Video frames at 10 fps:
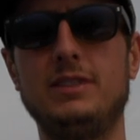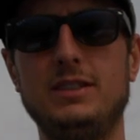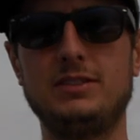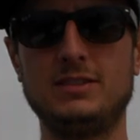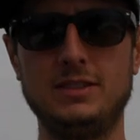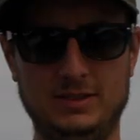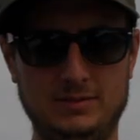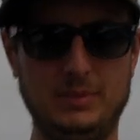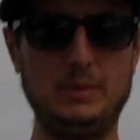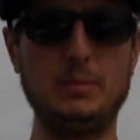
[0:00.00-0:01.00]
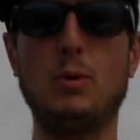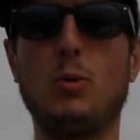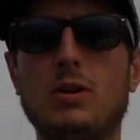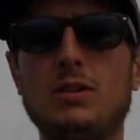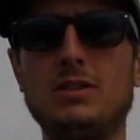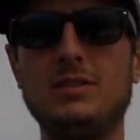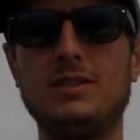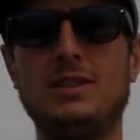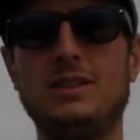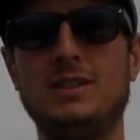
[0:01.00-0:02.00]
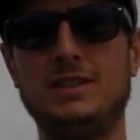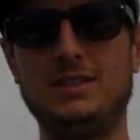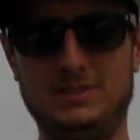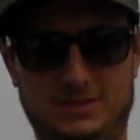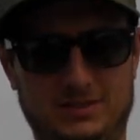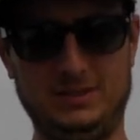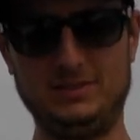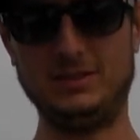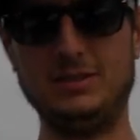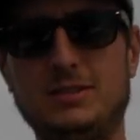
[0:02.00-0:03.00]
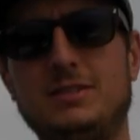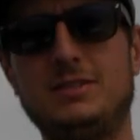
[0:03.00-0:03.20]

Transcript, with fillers: fish. Maybe more. I don't know.